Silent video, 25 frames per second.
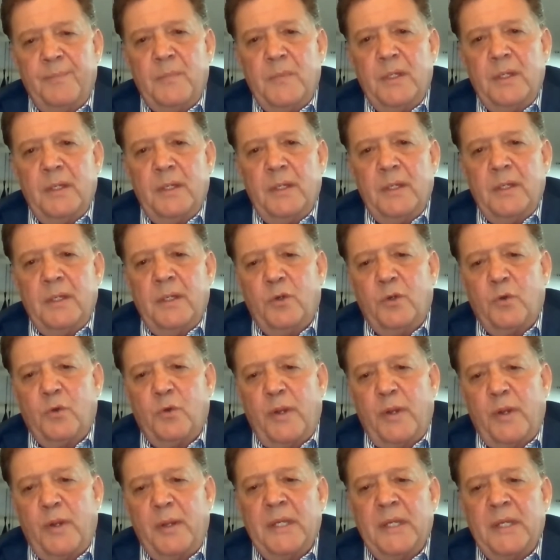agreement
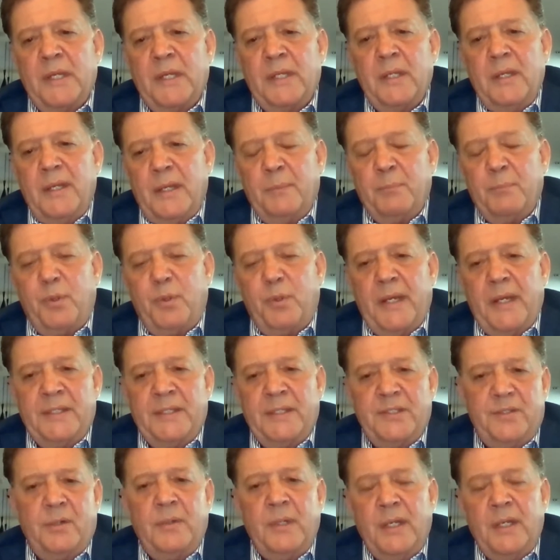in place.
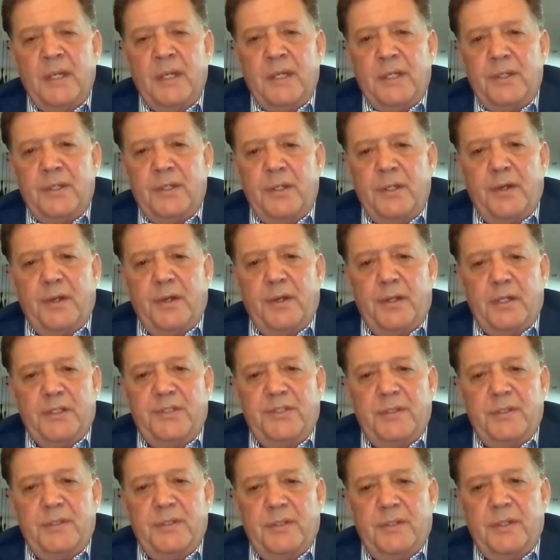So, you know,
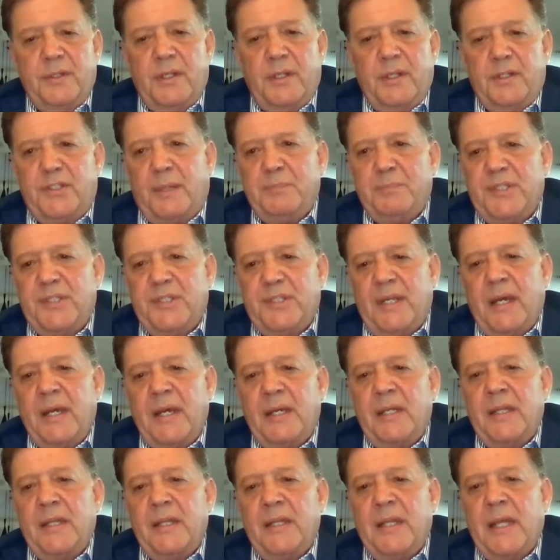there's
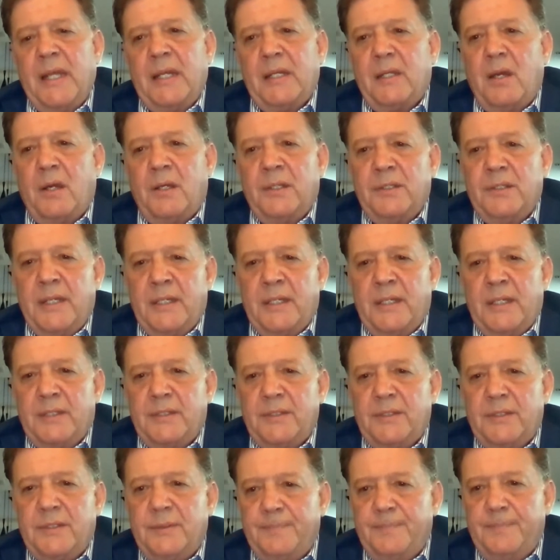upside in that
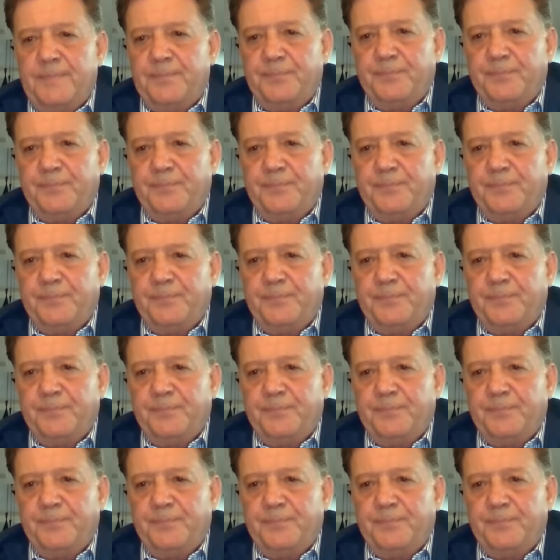context.